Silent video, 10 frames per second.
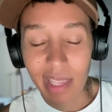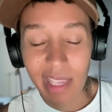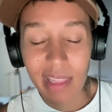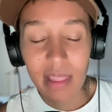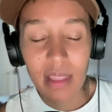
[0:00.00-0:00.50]

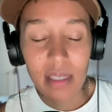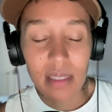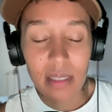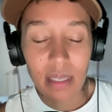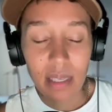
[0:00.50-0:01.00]
in
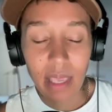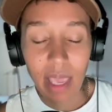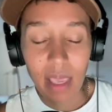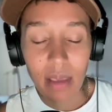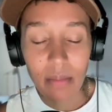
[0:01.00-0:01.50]
this
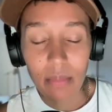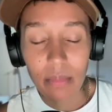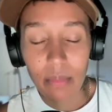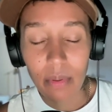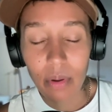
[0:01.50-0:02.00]
game
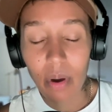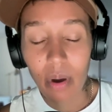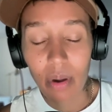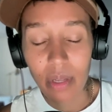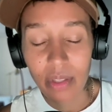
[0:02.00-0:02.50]

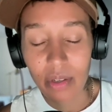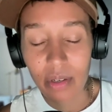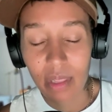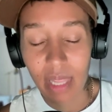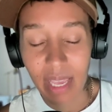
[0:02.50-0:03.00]
called
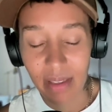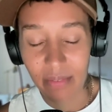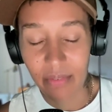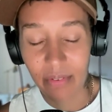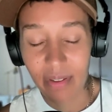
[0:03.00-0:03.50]
your
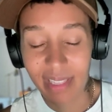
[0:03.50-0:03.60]
life.